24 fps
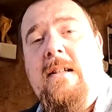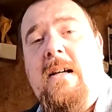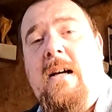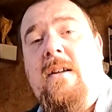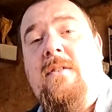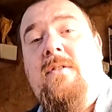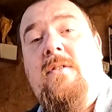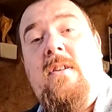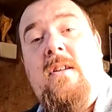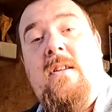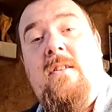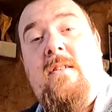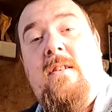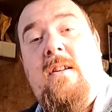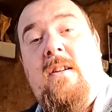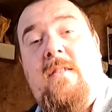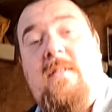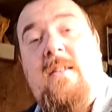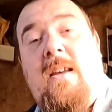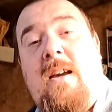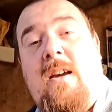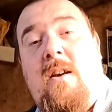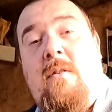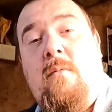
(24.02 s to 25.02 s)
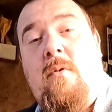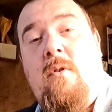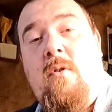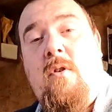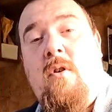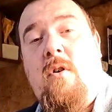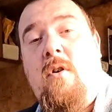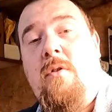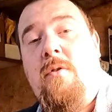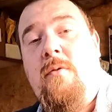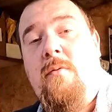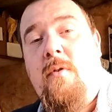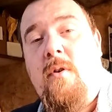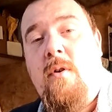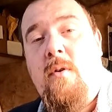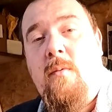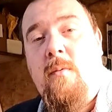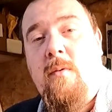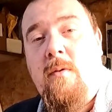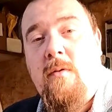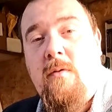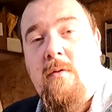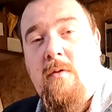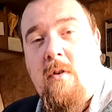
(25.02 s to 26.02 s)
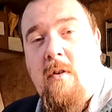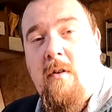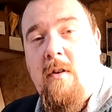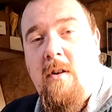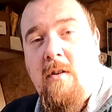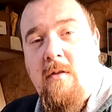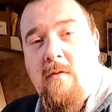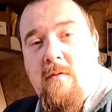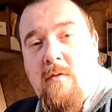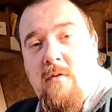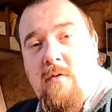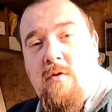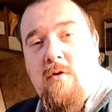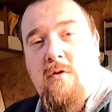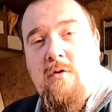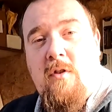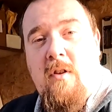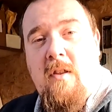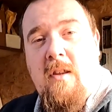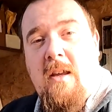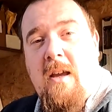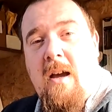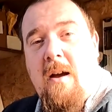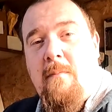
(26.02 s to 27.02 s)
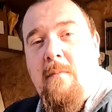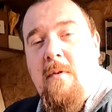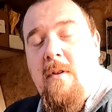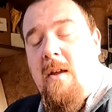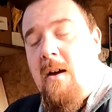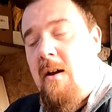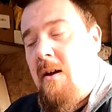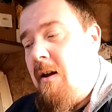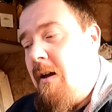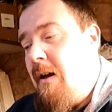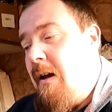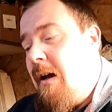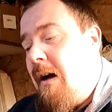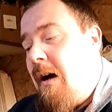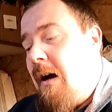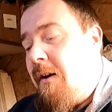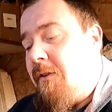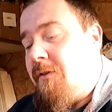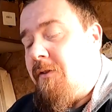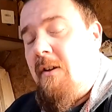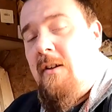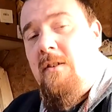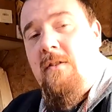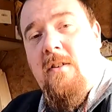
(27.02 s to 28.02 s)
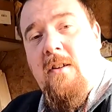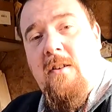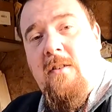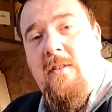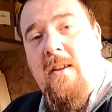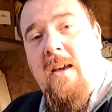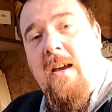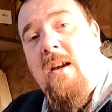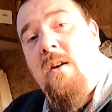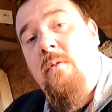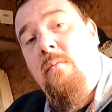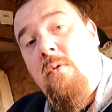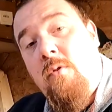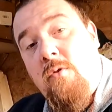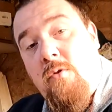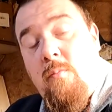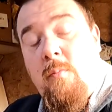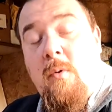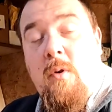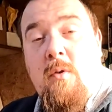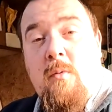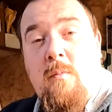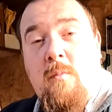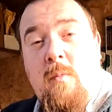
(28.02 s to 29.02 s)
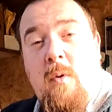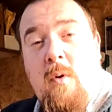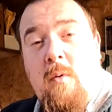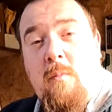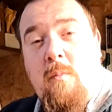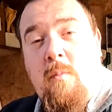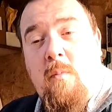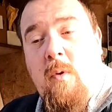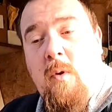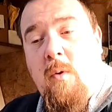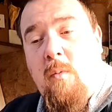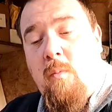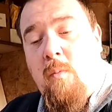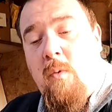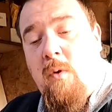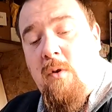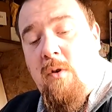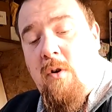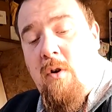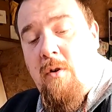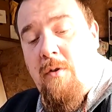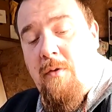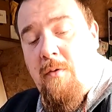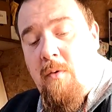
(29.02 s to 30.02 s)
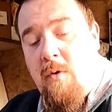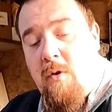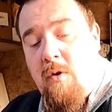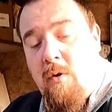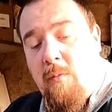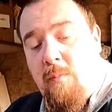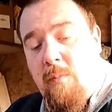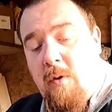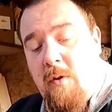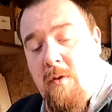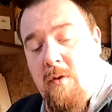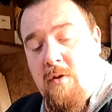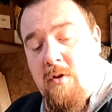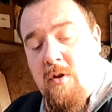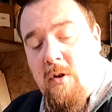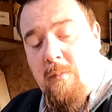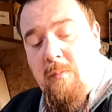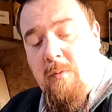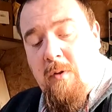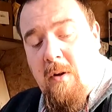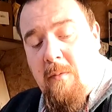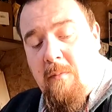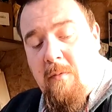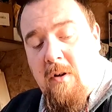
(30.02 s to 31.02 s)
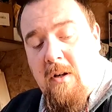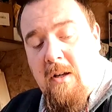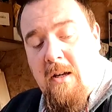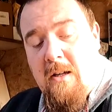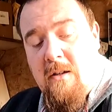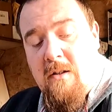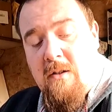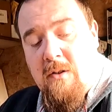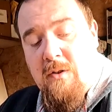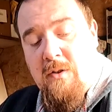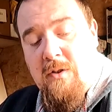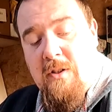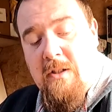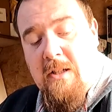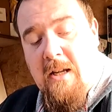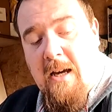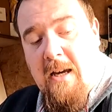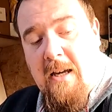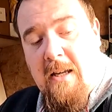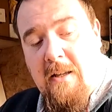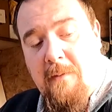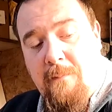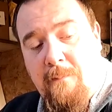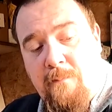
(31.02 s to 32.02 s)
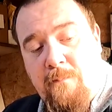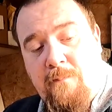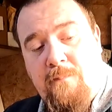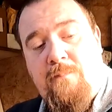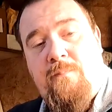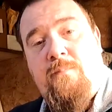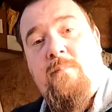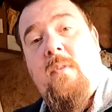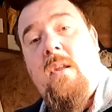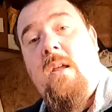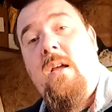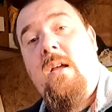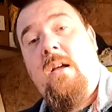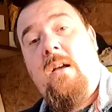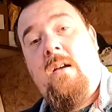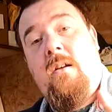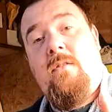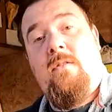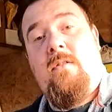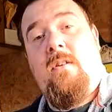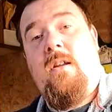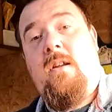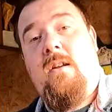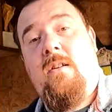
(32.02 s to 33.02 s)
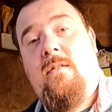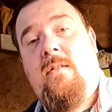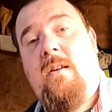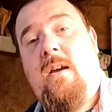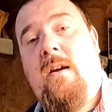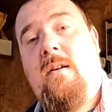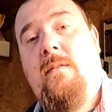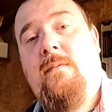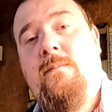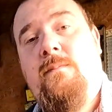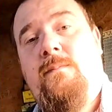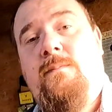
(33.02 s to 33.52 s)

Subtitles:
I'll see you in a second. We'll go through. Sorry, I'm just in the camera there. I'll see you in a second. We'll go through a couple of the jobs that I'm going to get done today. See you in a sec.